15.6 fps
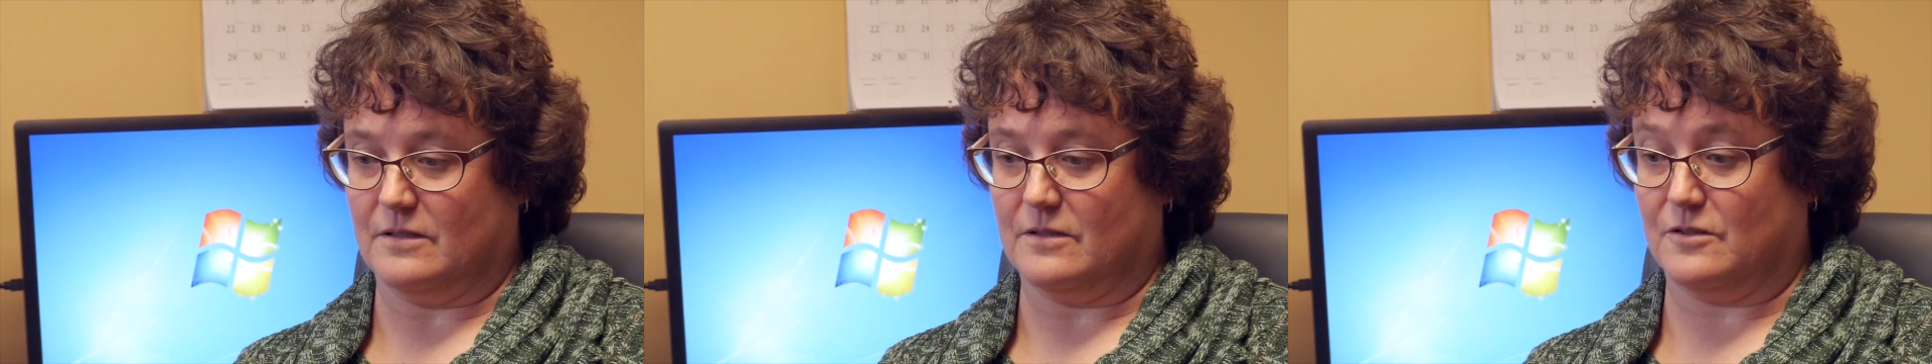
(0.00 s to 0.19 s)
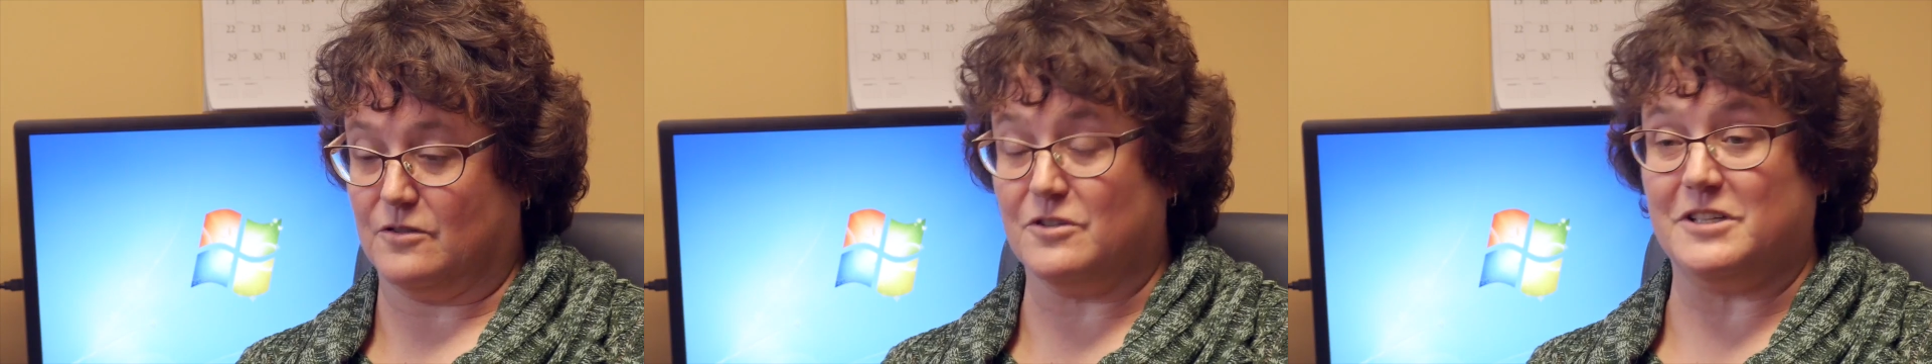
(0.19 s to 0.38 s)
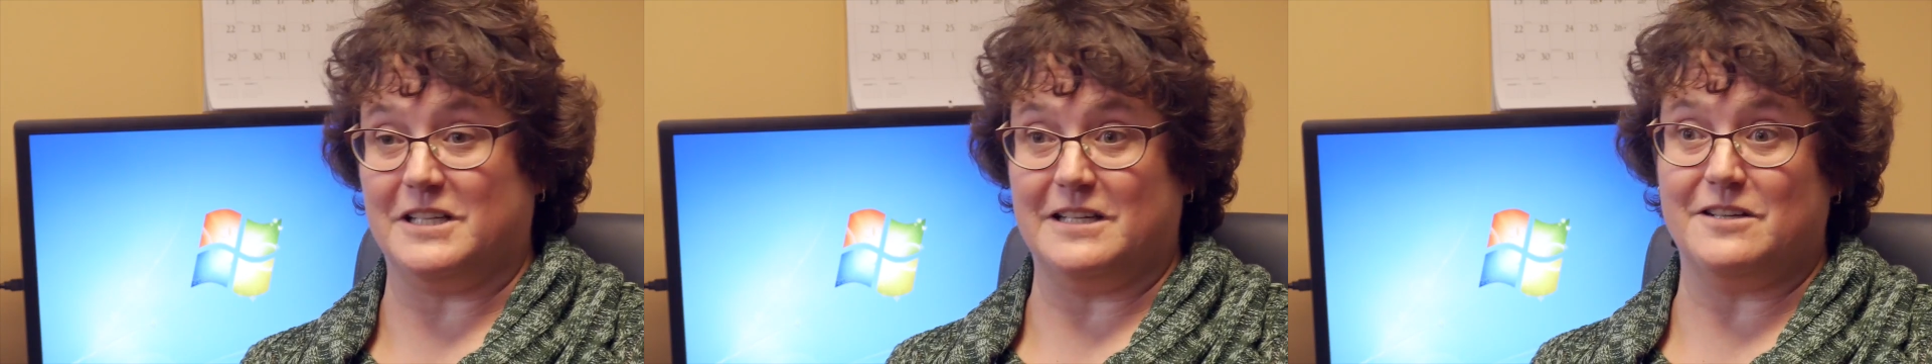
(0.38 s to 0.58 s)

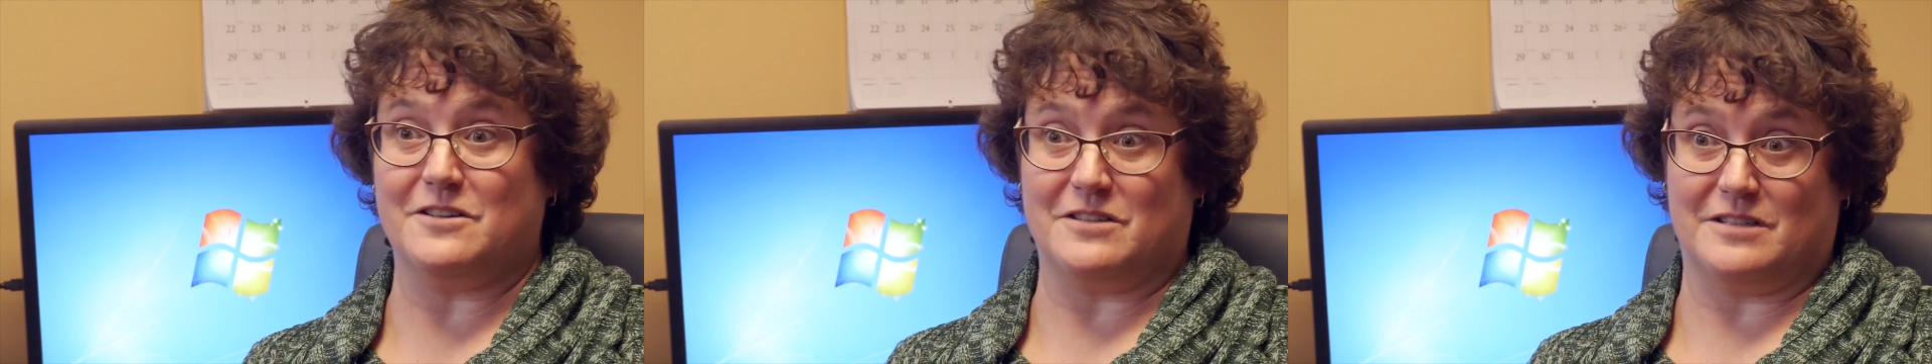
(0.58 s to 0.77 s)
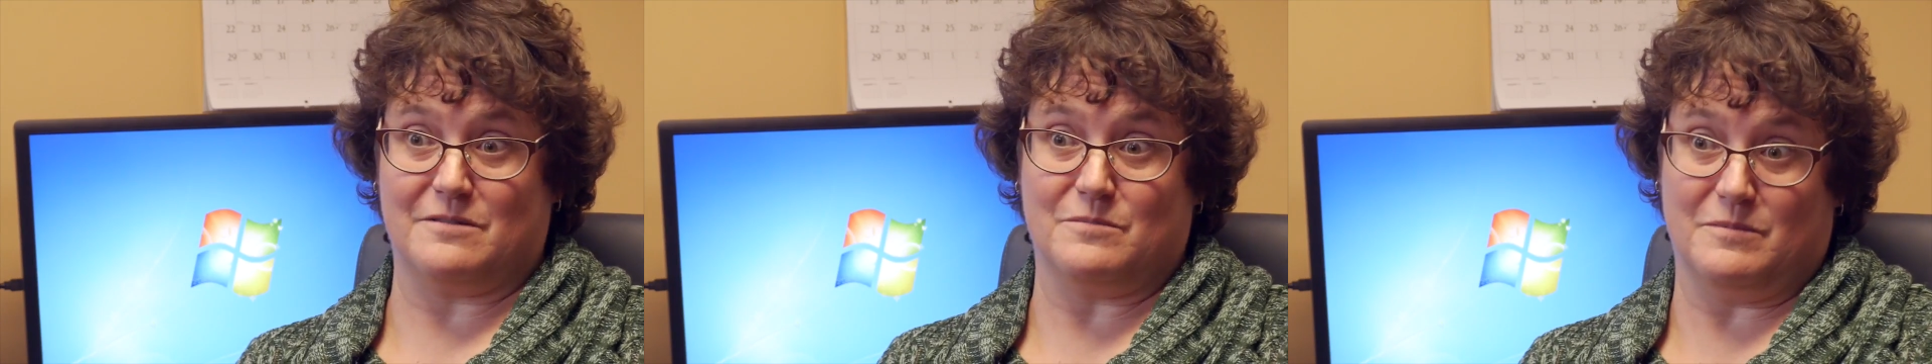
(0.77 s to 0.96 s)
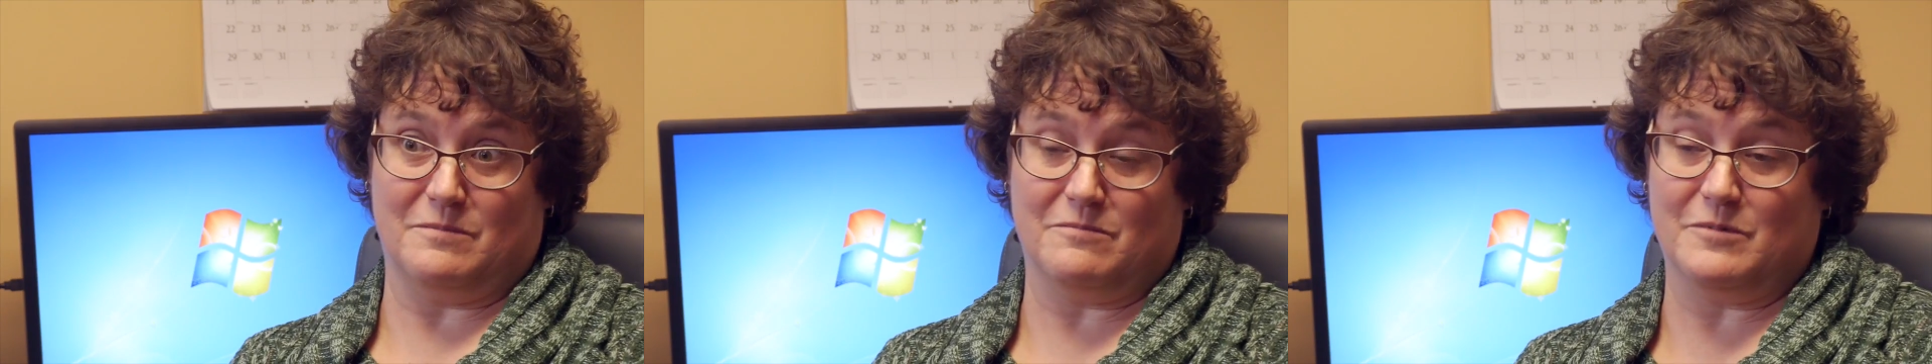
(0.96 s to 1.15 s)
30 years
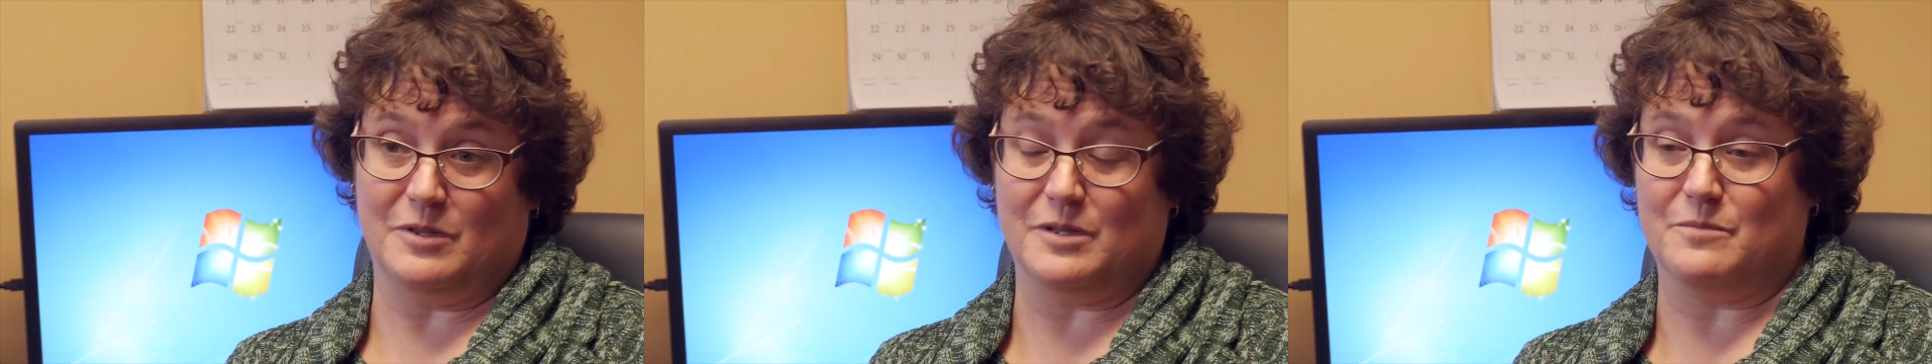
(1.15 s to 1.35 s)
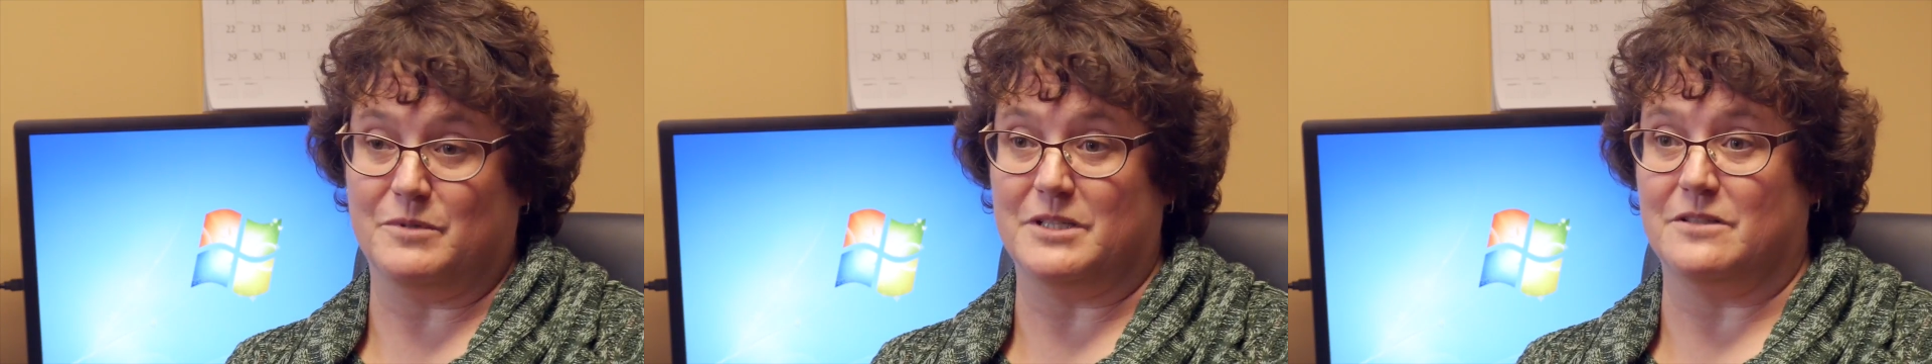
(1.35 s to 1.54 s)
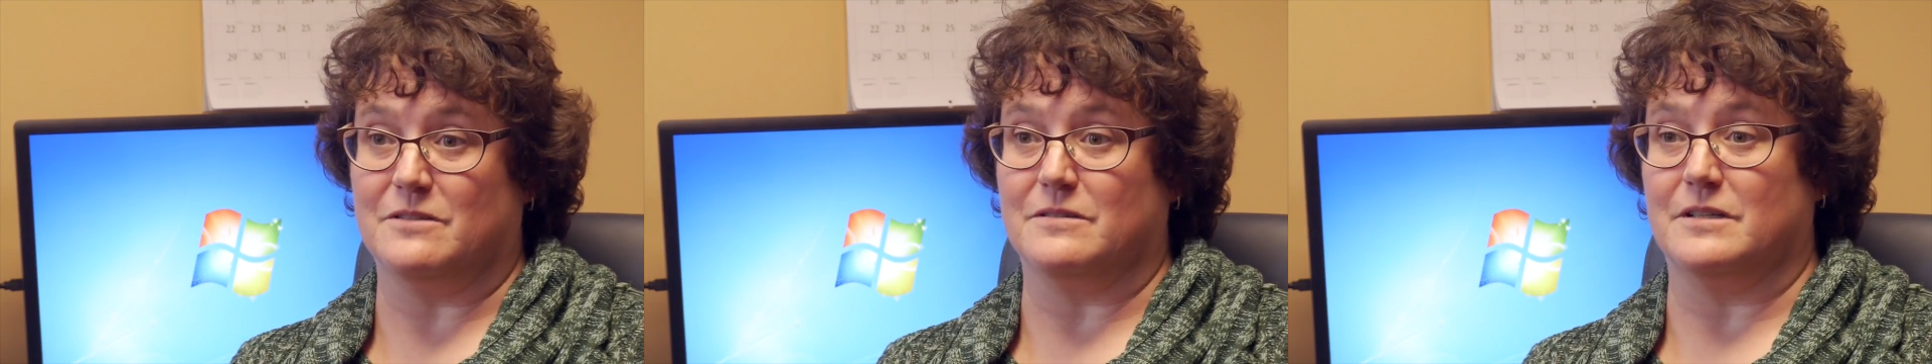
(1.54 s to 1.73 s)
I've really
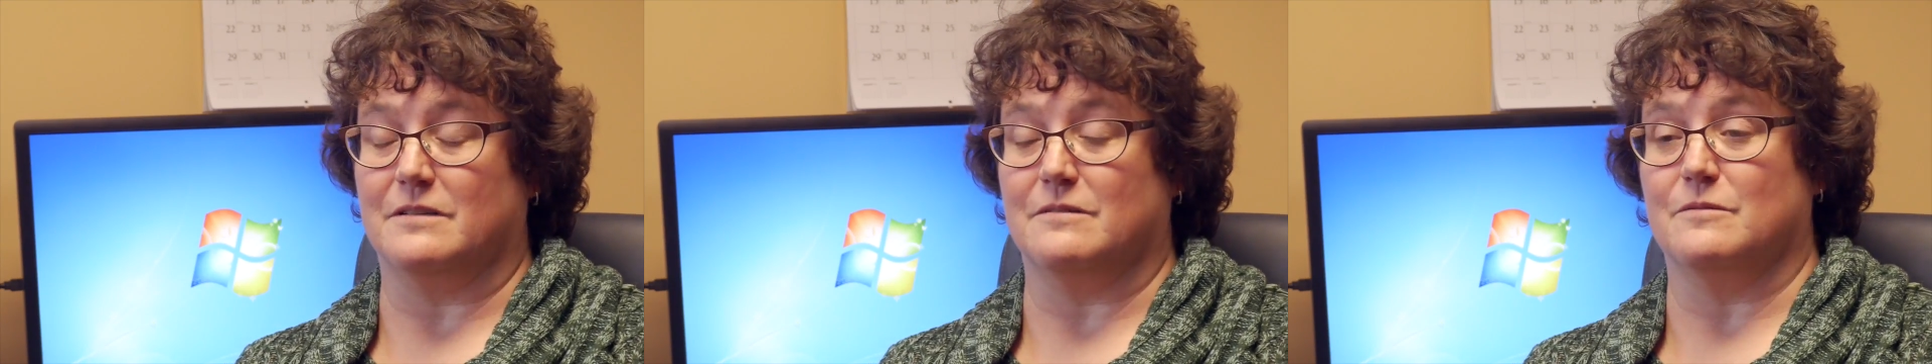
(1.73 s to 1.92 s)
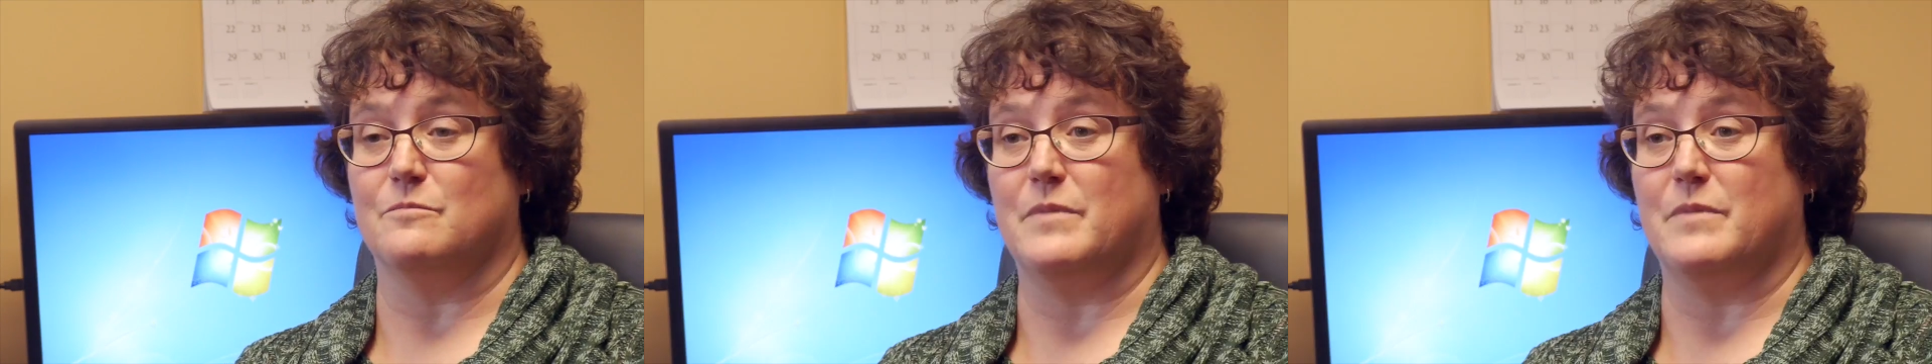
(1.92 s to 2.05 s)
been doing